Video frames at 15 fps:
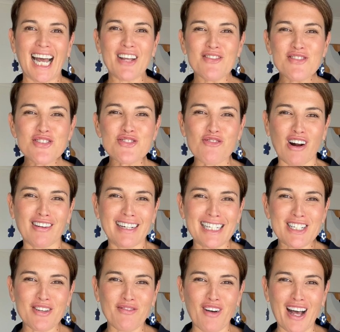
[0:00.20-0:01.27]
Are you
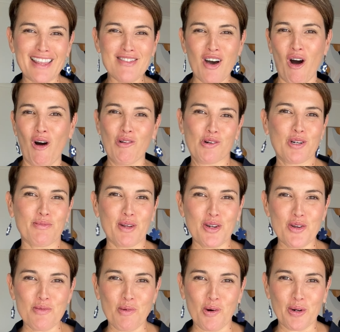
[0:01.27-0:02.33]
struggling to find the ultimate
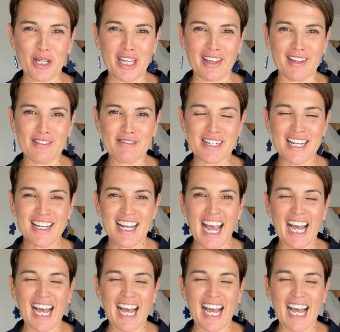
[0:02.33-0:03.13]
newborn gift?